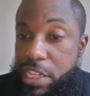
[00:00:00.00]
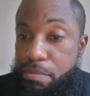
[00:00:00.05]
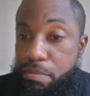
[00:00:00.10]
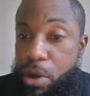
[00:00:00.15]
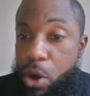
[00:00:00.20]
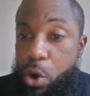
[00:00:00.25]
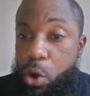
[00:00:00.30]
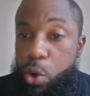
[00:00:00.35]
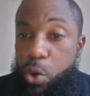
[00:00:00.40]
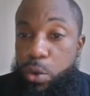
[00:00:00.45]

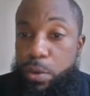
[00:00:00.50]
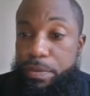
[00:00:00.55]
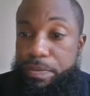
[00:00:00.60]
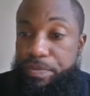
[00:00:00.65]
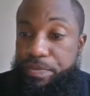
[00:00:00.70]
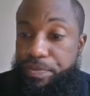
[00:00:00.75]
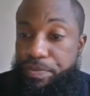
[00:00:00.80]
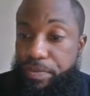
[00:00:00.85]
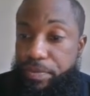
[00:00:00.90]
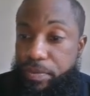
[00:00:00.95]
mode.
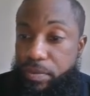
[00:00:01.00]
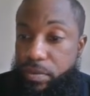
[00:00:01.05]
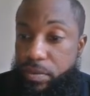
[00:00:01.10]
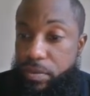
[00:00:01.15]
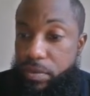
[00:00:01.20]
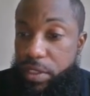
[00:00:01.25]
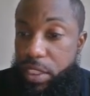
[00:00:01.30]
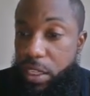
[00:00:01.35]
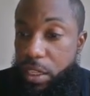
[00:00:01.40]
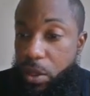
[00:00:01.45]

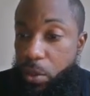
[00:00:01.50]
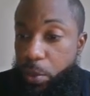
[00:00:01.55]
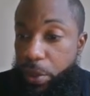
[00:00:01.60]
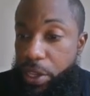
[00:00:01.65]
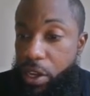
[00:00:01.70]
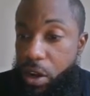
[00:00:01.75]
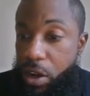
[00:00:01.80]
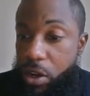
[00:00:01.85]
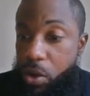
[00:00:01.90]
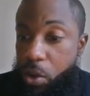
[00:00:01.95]

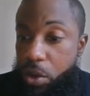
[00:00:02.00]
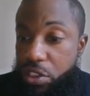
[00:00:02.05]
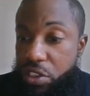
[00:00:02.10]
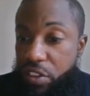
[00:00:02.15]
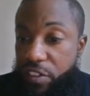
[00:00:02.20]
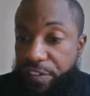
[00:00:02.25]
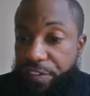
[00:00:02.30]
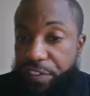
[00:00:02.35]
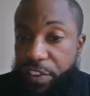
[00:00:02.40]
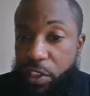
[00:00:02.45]
We are going
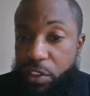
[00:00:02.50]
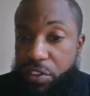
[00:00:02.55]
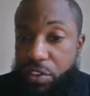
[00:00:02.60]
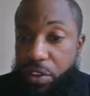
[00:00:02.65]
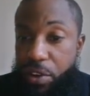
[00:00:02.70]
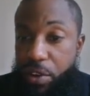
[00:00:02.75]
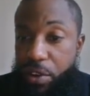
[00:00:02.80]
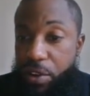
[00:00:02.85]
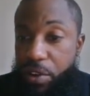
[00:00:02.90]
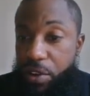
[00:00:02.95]
to
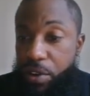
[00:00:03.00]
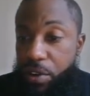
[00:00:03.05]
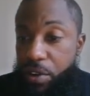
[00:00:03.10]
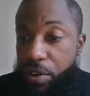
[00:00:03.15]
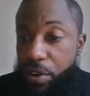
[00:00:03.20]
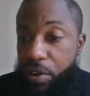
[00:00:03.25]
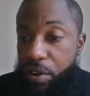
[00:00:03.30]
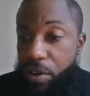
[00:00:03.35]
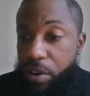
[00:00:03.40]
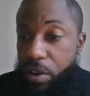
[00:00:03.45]

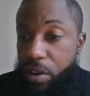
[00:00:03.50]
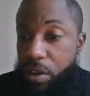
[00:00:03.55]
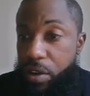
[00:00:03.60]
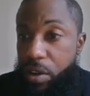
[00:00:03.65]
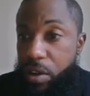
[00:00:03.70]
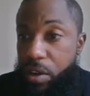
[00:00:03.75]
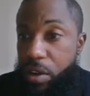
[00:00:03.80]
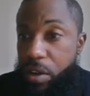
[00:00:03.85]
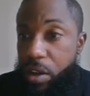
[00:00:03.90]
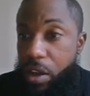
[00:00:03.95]
filter
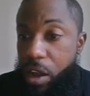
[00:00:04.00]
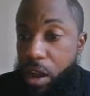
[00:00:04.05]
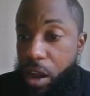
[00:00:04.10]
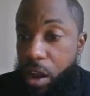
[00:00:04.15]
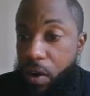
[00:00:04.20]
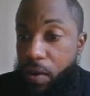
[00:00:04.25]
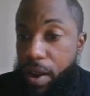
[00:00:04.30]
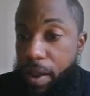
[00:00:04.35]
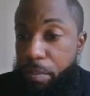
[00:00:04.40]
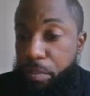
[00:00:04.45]

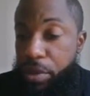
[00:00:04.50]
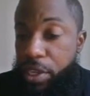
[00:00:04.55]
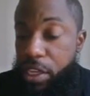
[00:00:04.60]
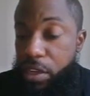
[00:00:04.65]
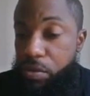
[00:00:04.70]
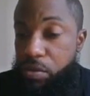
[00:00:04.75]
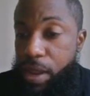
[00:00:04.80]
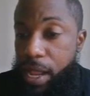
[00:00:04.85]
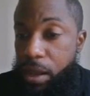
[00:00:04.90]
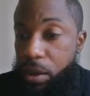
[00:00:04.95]

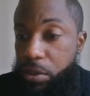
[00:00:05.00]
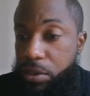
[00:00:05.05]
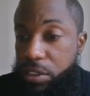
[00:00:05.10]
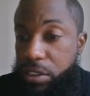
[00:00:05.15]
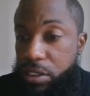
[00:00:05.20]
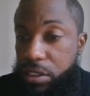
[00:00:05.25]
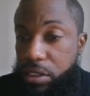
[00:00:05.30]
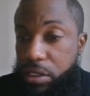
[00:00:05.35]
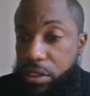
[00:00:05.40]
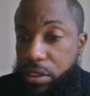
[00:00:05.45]
RIP
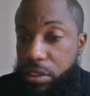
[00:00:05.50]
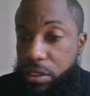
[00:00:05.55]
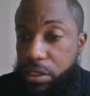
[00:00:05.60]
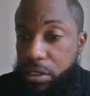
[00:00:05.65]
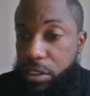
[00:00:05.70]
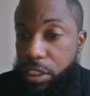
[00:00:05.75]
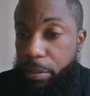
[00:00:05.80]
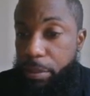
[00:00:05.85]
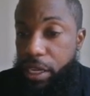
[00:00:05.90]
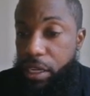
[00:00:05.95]
routes,
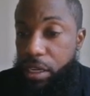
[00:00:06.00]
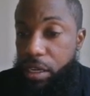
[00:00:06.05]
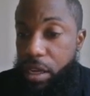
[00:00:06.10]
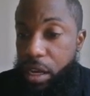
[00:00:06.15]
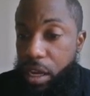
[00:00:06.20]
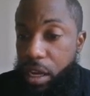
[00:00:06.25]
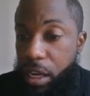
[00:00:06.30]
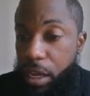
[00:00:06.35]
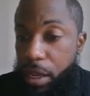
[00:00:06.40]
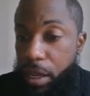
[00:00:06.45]

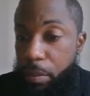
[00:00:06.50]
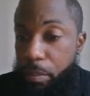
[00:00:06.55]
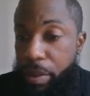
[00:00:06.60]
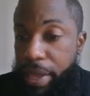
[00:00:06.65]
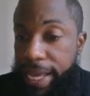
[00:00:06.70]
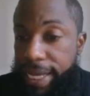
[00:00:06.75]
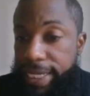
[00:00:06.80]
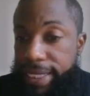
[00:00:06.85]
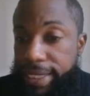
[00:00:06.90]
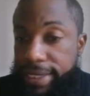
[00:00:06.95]

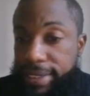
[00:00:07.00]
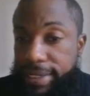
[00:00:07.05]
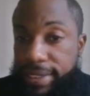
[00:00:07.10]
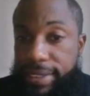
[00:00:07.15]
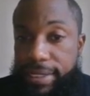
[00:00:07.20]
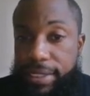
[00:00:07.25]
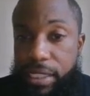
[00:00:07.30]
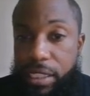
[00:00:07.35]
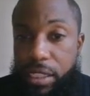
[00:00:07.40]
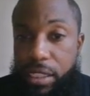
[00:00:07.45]

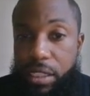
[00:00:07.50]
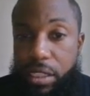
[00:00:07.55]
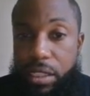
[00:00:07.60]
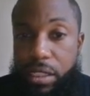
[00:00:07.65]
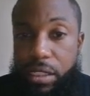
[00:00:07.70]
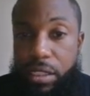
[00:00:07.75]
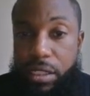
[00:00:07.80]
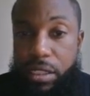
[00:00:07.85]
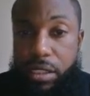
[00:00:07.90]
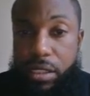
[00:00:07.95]
packets.
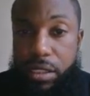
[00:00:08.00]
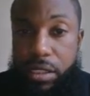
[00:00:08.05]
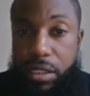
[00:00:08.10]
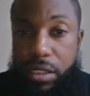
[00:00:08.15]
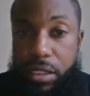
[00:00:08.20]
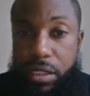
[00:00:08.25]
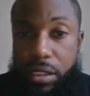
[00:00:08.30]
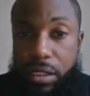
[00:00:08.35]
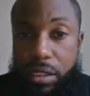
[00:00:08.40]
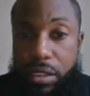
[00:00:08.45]

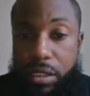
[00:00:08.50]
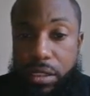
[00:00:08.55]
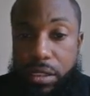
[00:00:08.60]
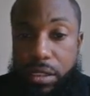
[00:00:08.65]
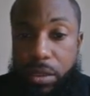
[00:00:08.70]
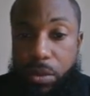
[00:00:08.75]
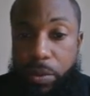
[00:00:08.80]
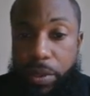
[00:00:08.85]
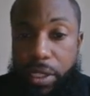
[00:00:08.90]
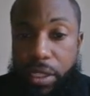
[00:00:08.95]

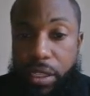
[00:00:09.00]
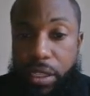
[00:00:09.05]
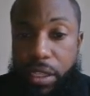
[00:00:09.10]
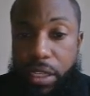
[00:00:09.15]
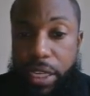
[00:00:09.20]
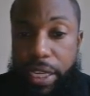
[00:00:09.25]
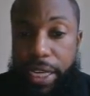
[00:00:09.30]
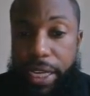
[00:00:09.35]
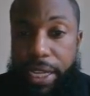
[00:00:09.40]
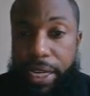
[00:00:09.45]
So we're going to
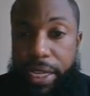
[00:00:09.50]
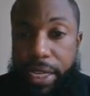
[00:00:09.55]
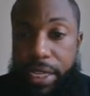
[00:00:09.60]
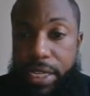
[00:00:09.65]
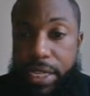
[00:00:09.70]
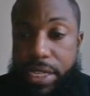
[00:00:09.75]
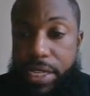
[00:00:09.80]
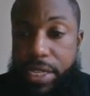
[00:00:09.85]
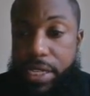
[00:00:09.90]
edit,